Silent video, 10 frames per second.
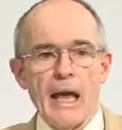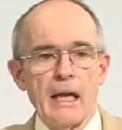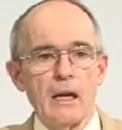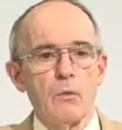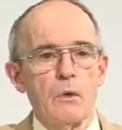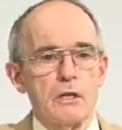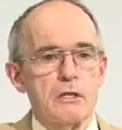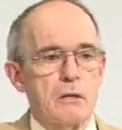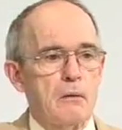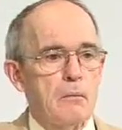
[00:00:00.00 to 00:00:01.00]
And it
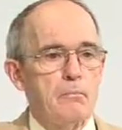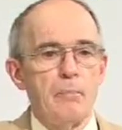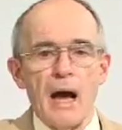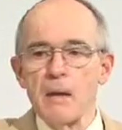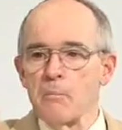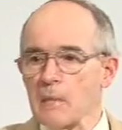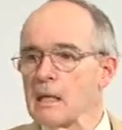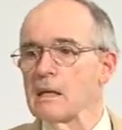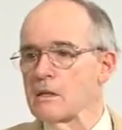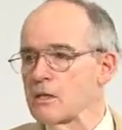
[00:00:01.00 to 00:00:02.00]
was by
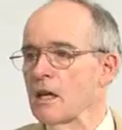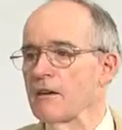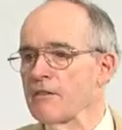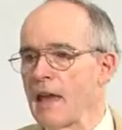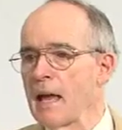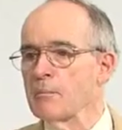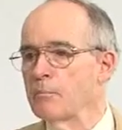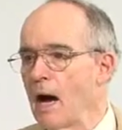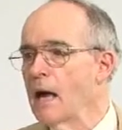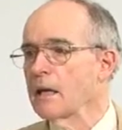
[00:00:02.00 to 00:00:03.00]
means of
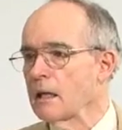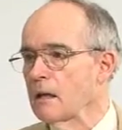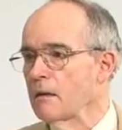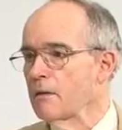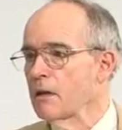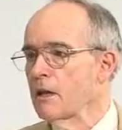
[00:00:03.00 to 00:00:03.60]
that body